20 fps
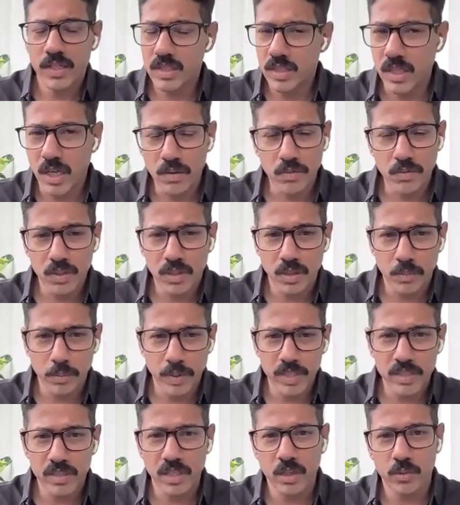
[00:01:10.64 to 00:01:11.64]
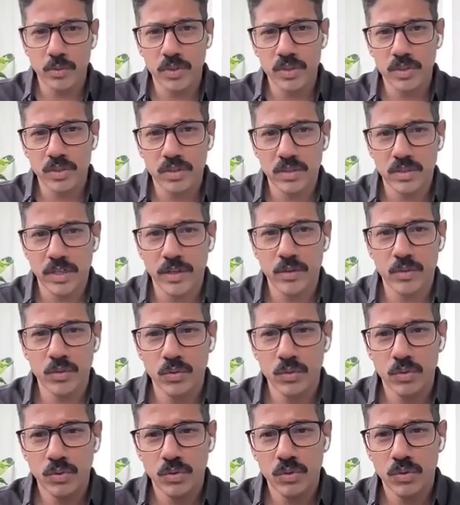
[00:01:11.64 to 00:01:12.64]
Let's start with the basic questions, right?
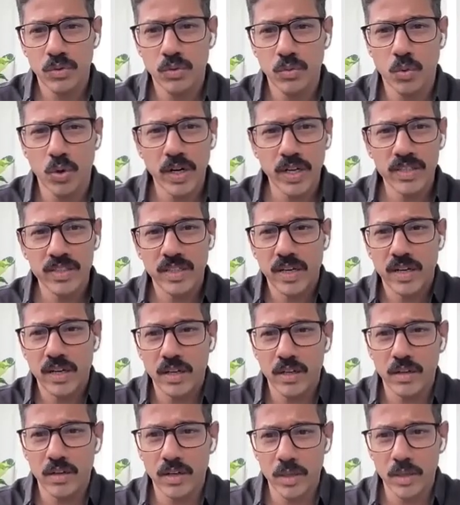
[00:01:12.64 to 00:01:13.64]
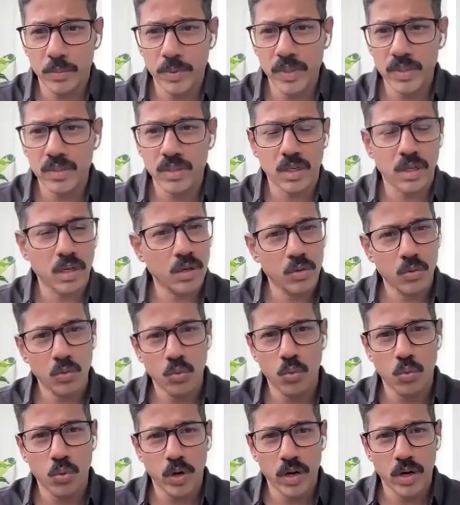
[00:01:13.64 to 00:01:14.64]
What exactly are lipids and
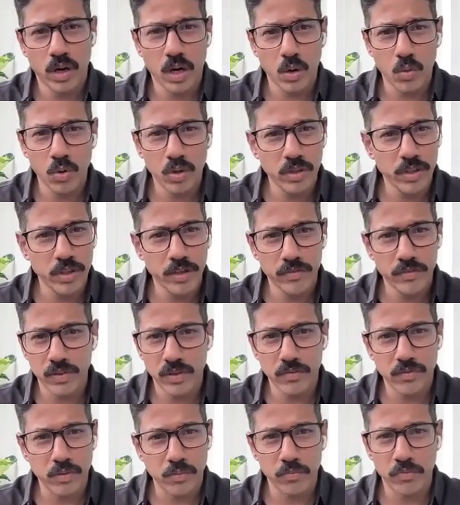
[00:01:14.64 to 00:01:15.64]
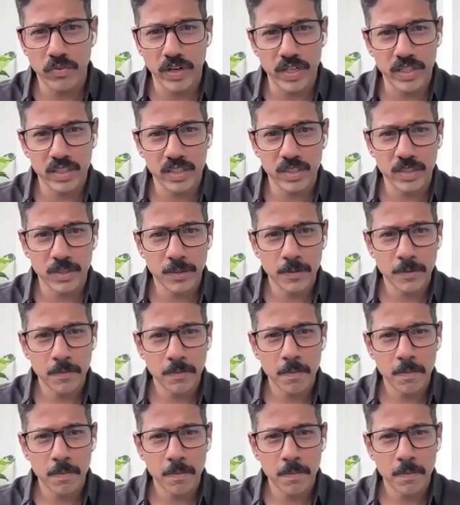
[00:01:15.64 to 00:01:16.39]
how are they different from fats?